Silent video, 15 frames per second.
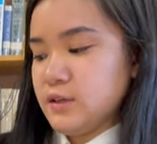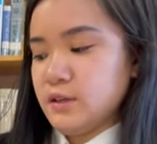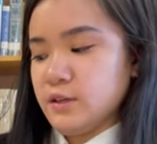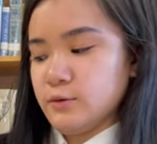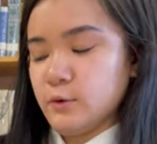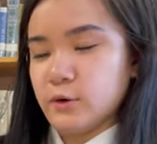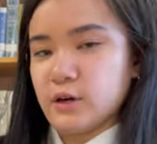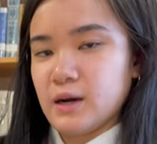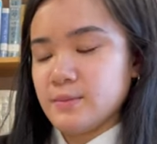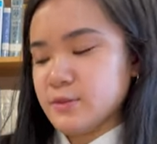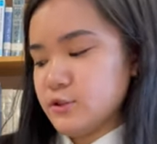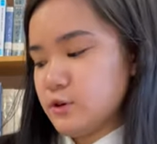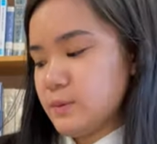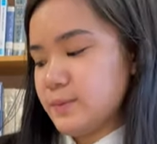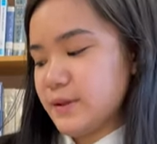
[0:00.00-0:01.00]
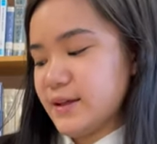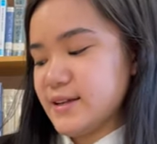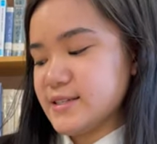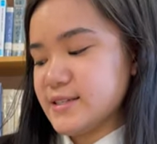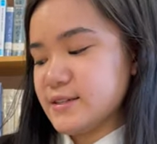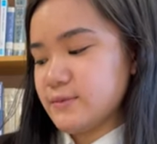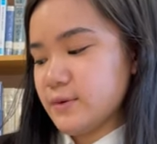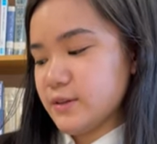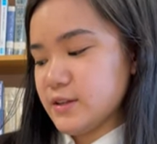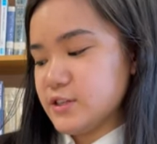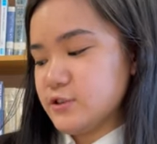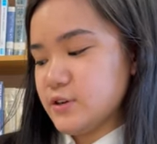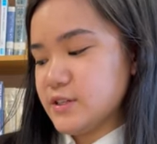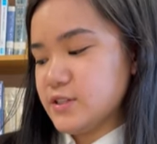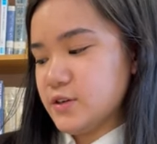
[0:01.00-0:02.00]
You will come to a place where the
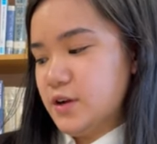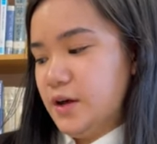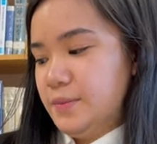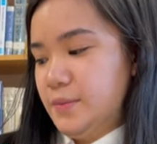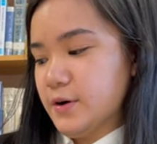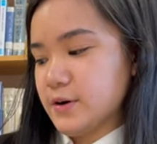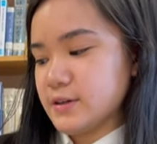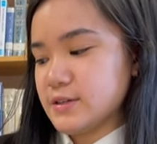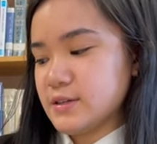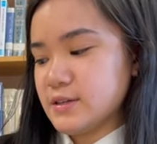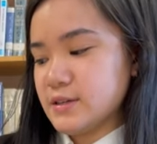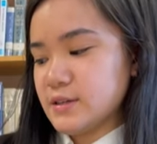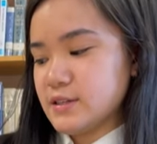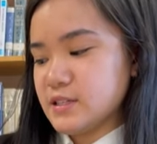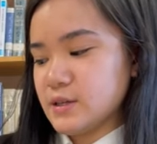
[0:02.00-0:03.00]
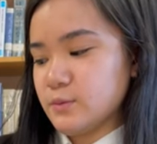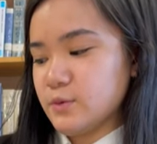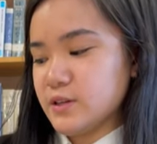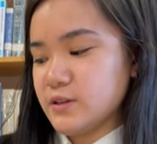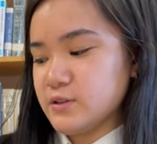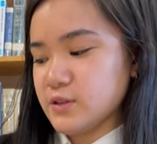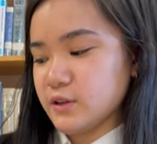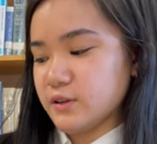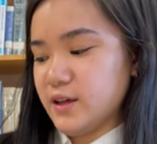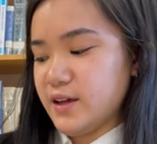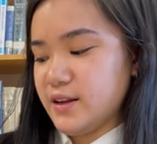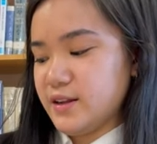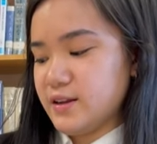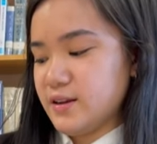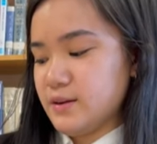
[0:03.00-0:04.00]
streets are not marked, some windows are
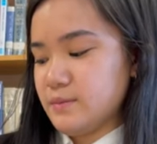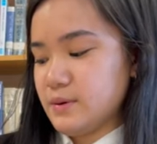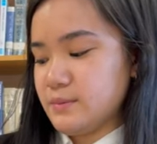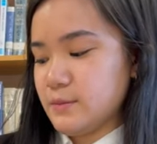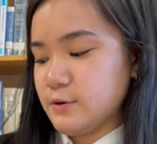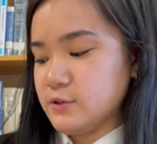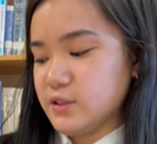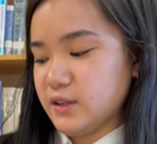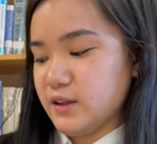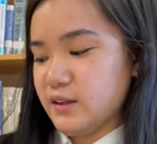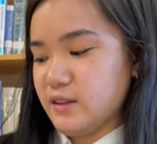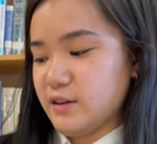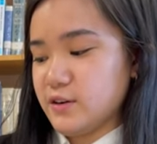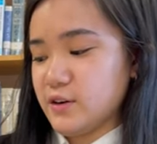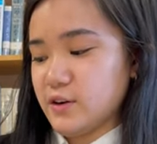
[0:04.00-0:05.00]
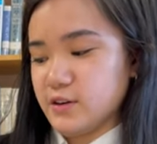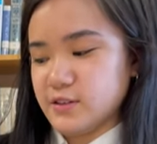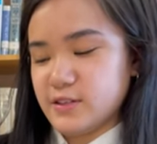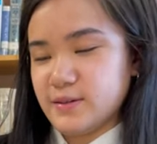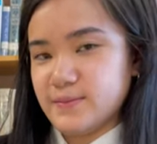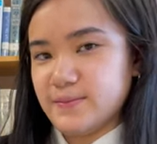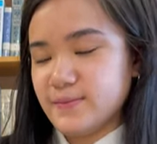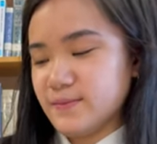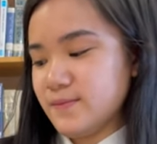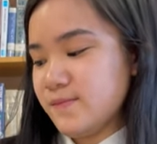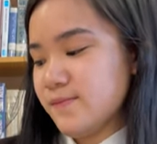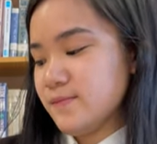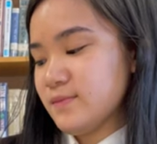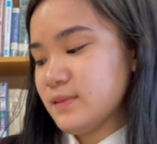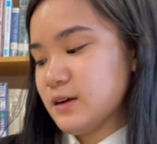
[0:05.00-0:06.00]
lighted, but mostly they're dark.
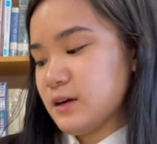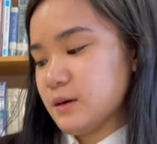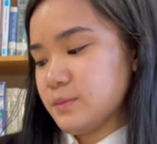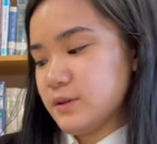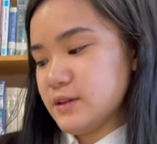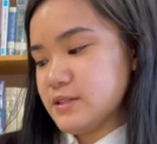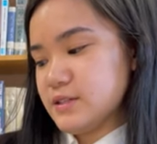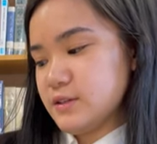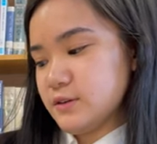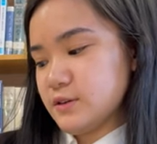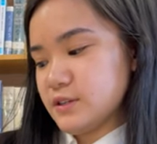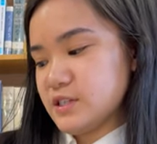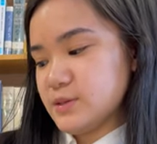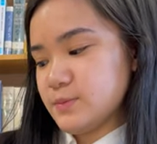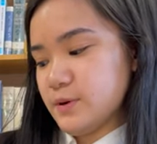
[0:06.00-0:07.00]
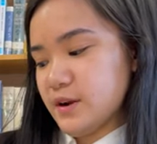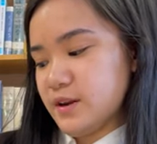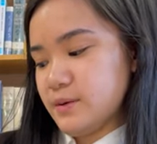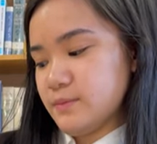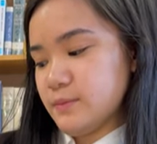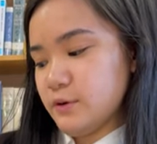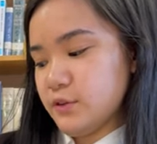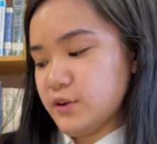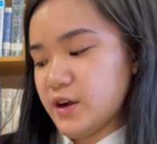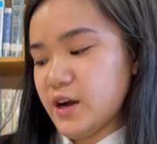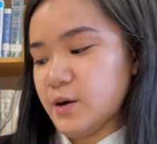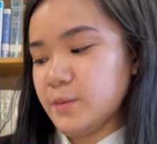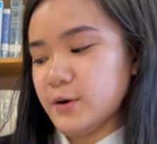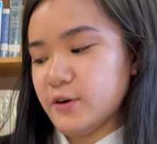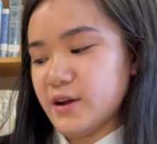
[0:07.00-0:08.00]
A place you could sprain both your
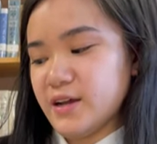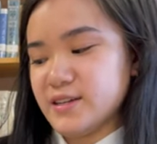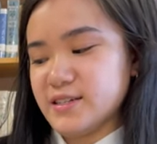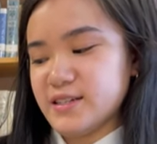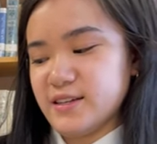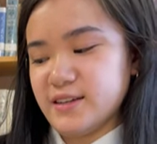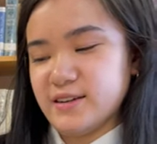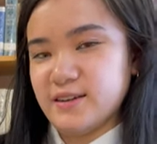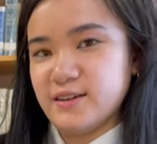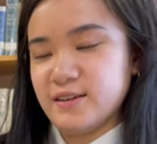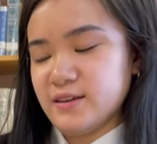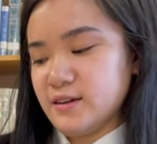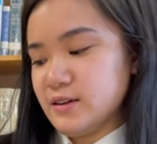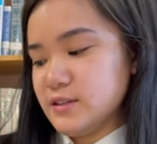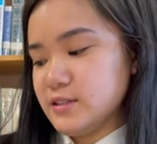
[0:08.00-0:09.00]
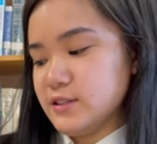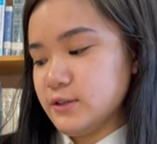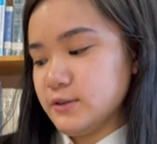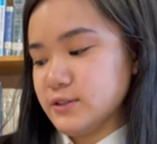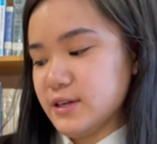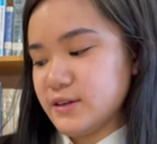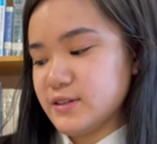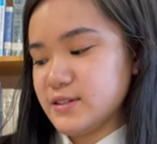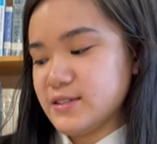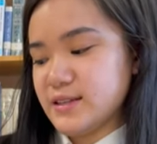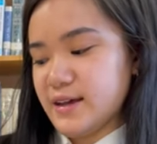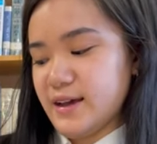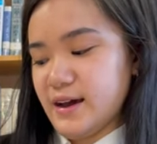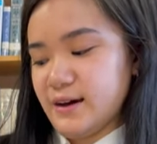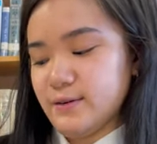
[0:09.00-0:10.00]
elbow and chin. Do you dare to
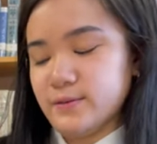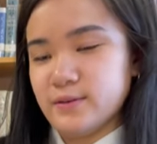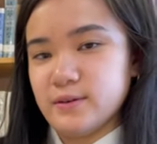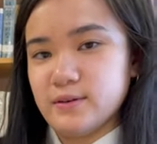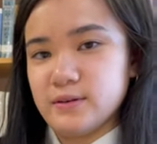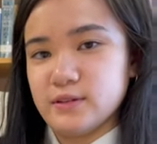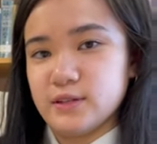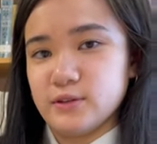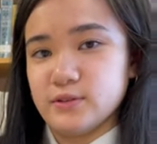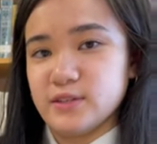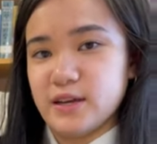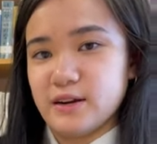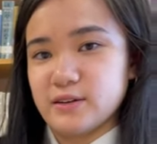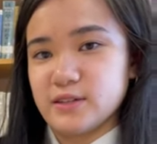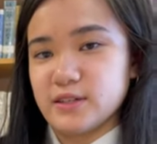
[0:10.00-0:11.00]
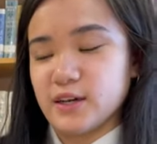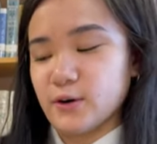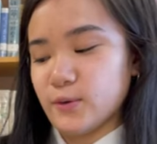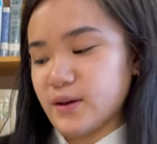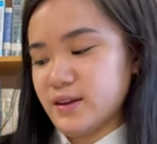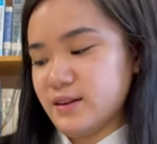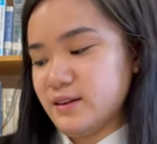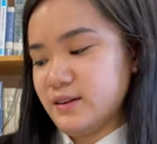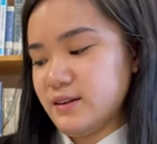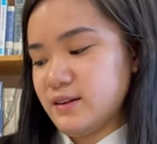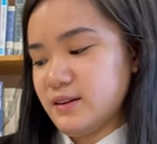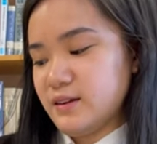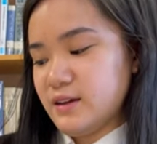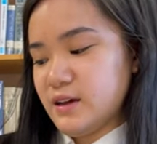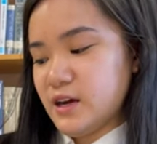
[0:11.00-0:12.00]
stay out? Do you dare to go in?
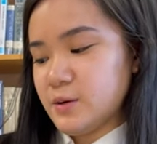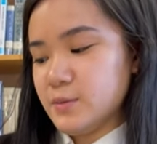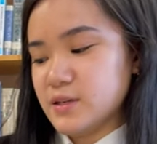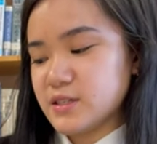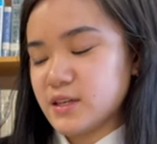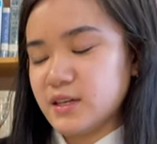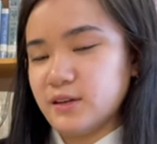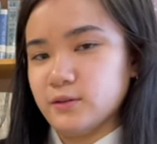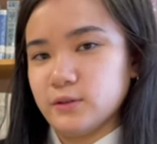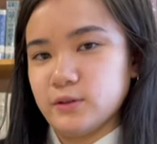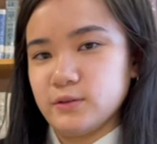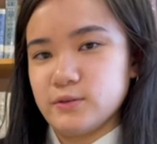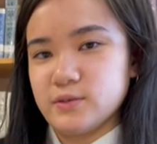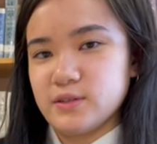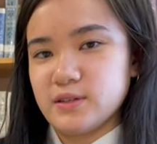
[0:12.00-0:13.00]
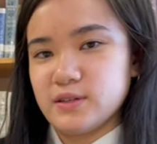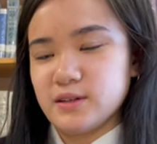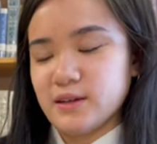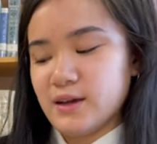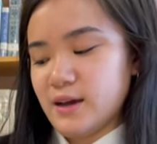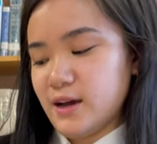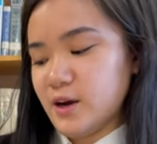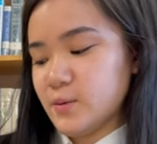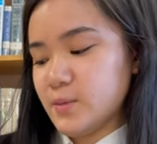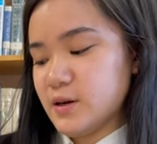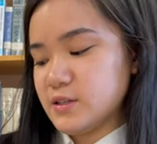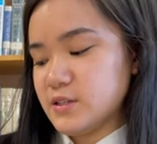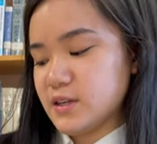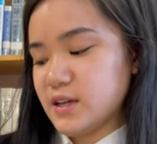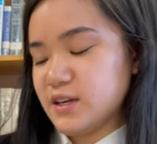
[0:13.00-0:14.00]
How much can you lose? How
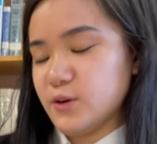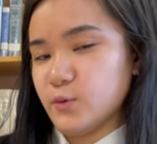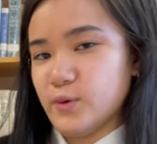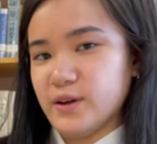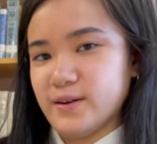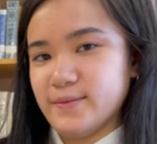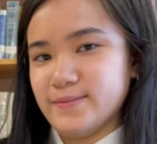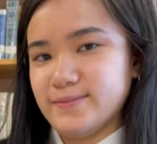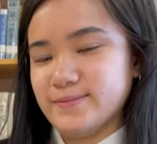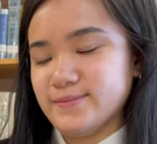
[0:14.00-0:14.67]
much can you win?